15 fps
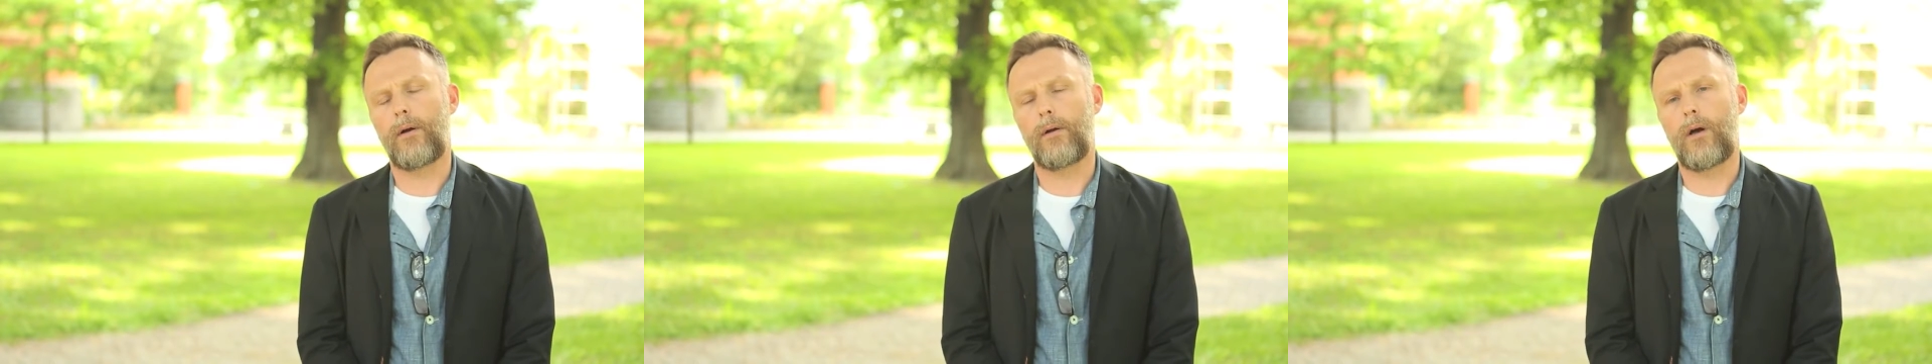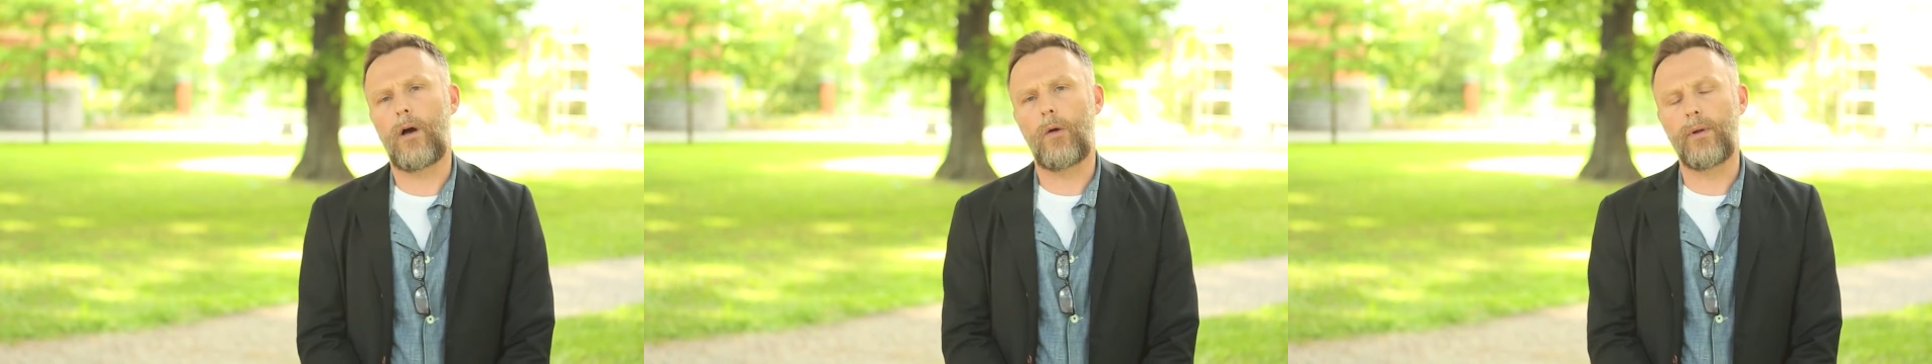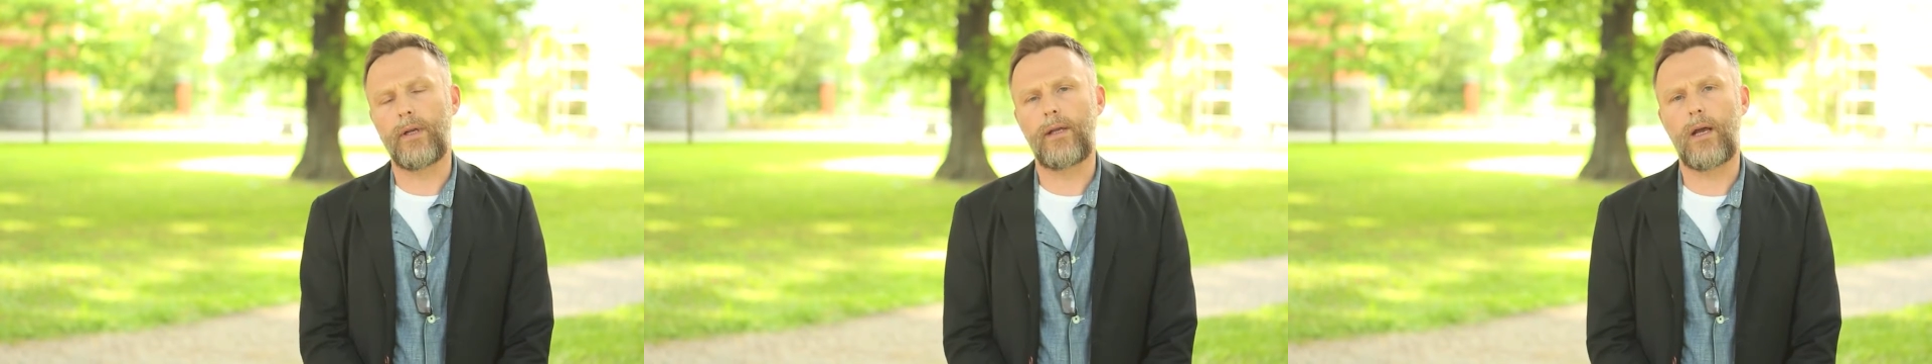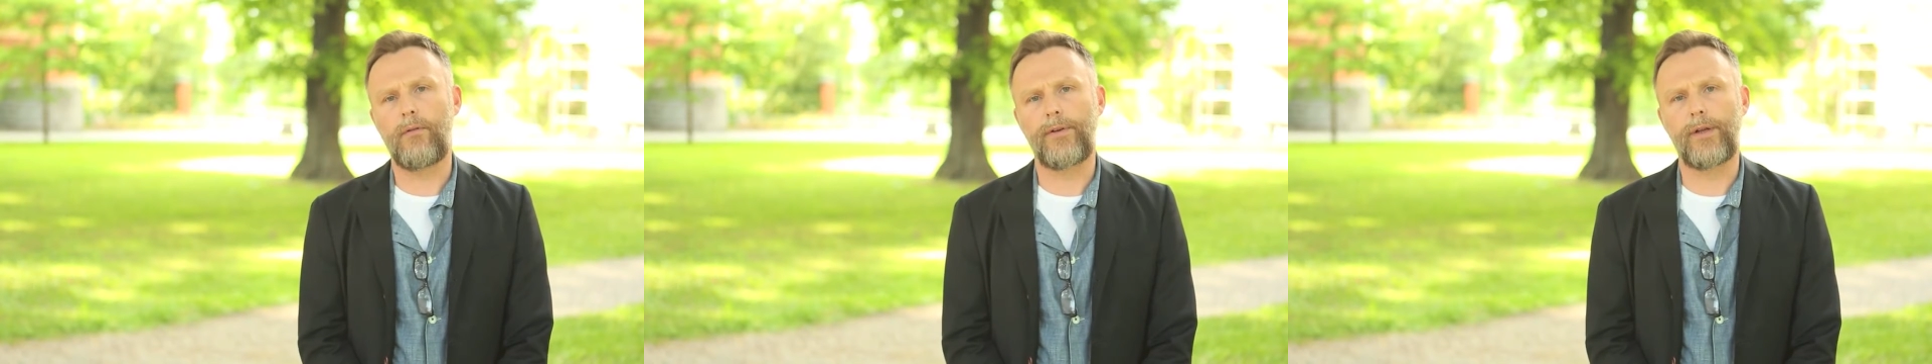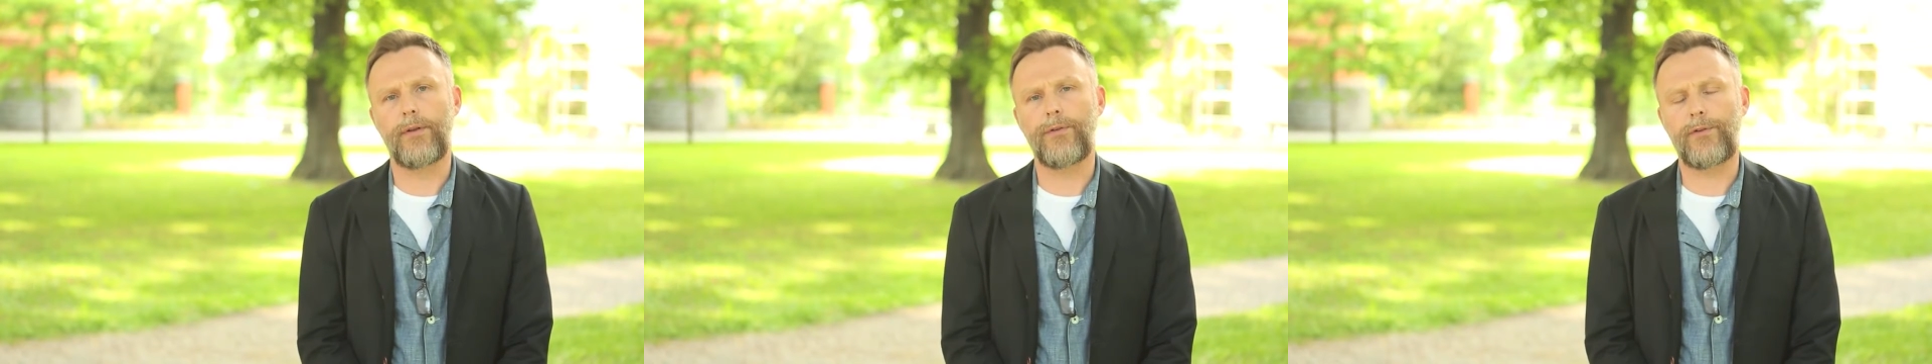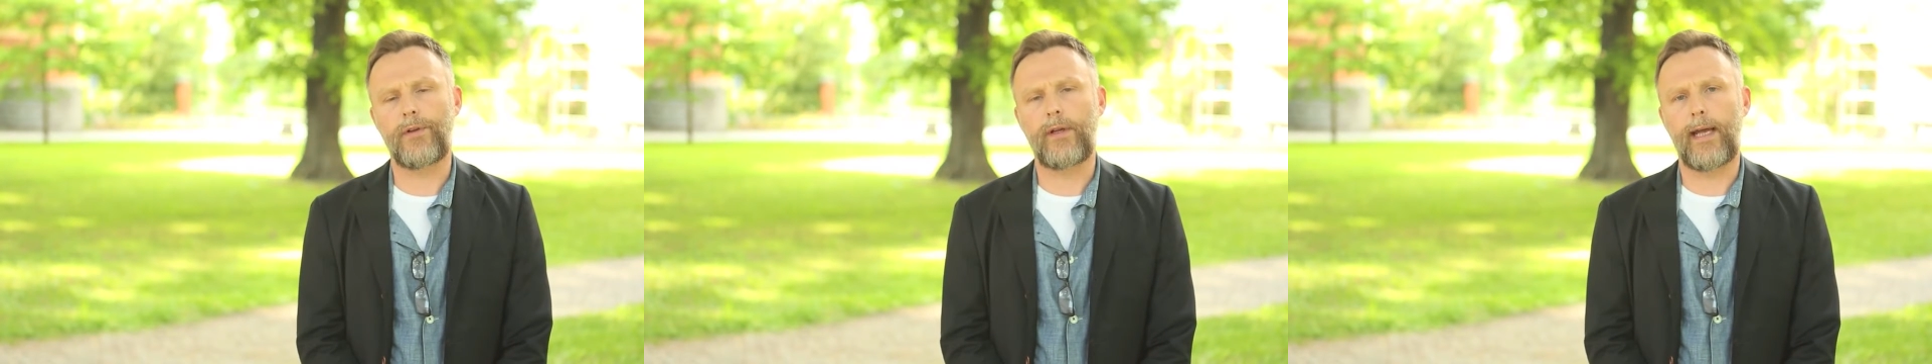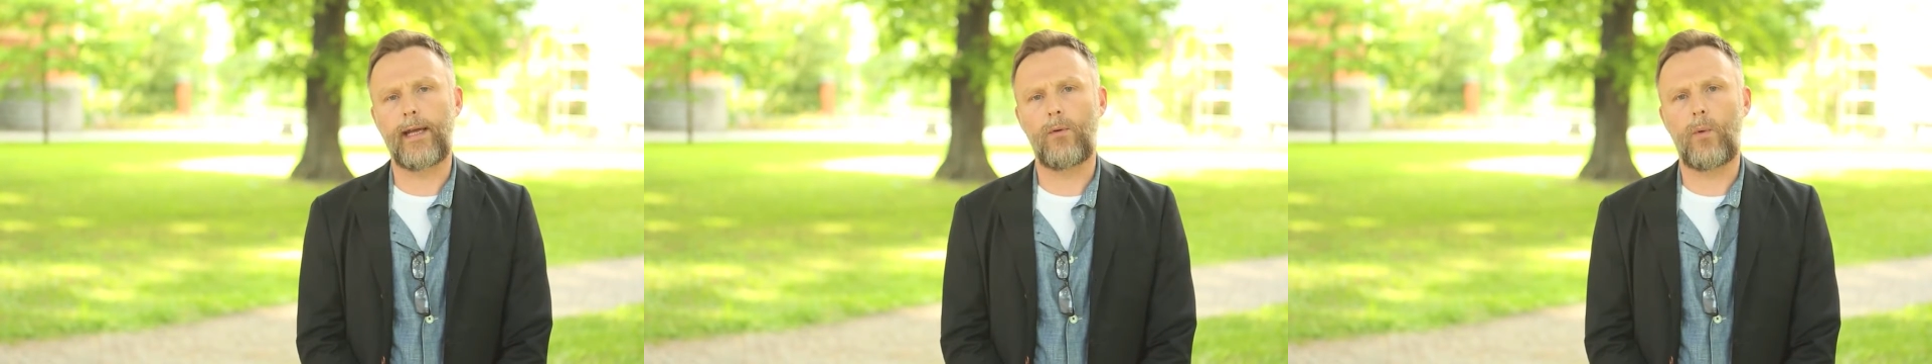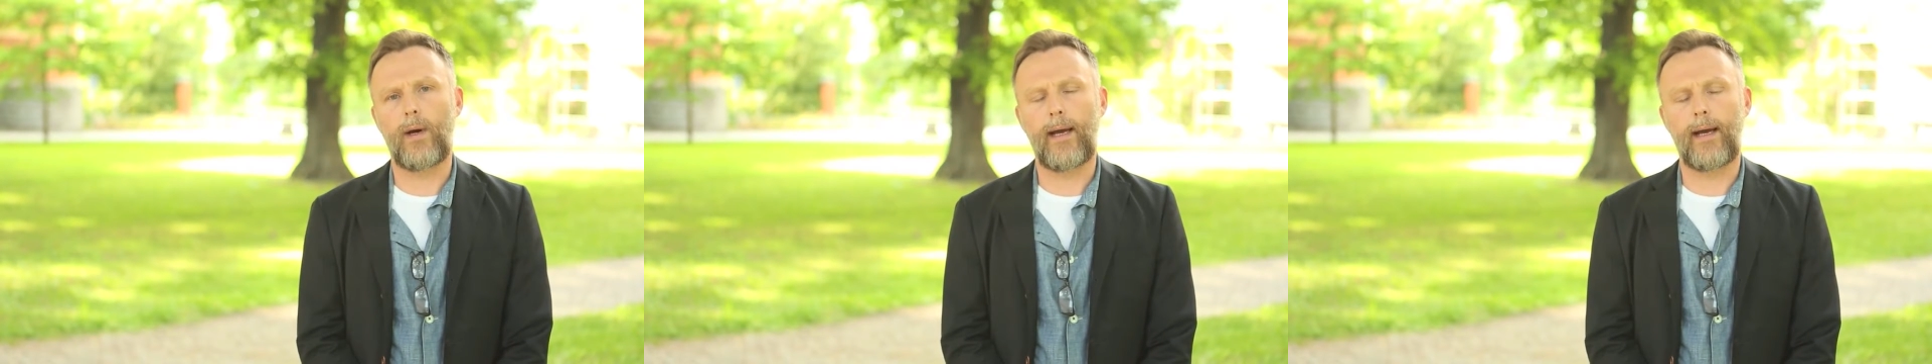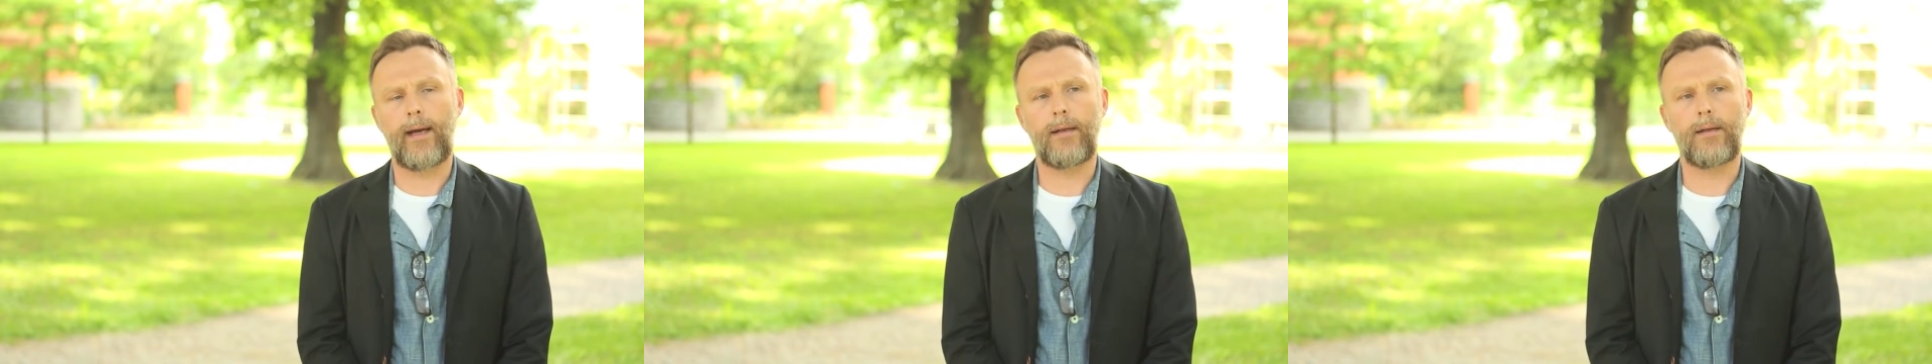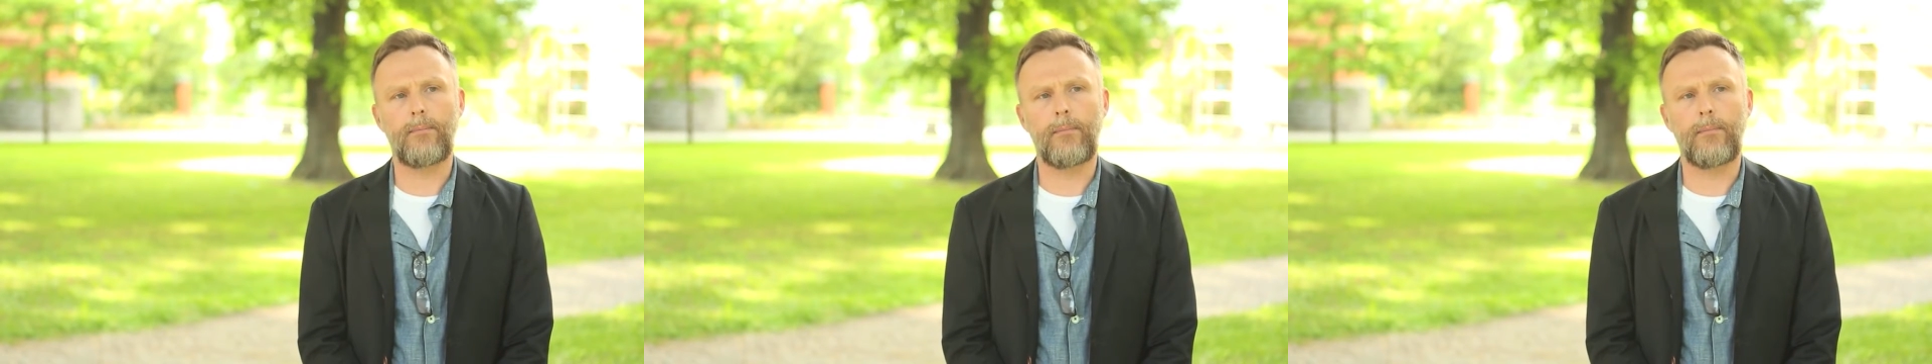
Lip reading: urban governance today, where